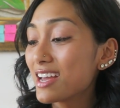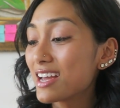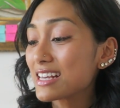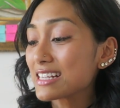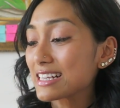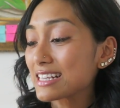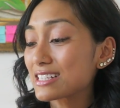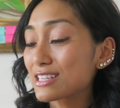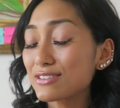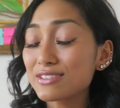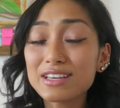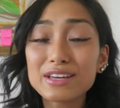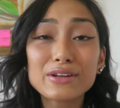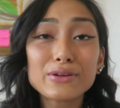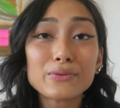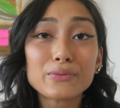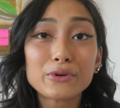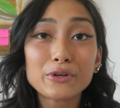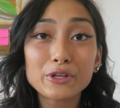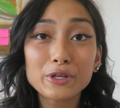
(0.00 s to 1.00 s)
is because I was
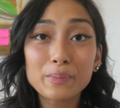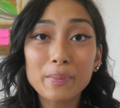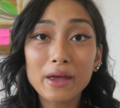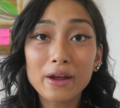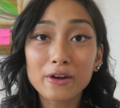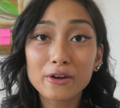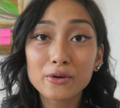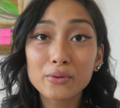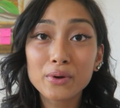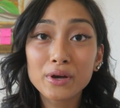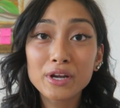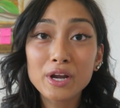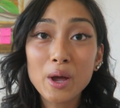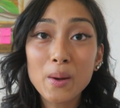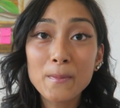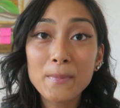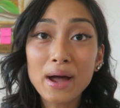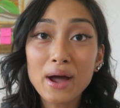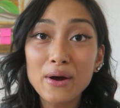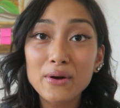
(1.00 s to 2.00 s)
getting really paranoid
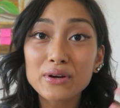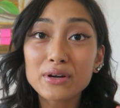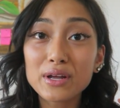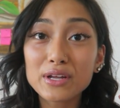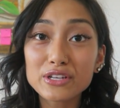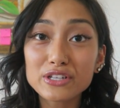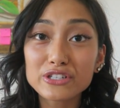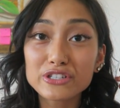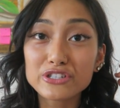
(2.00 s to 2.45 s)
about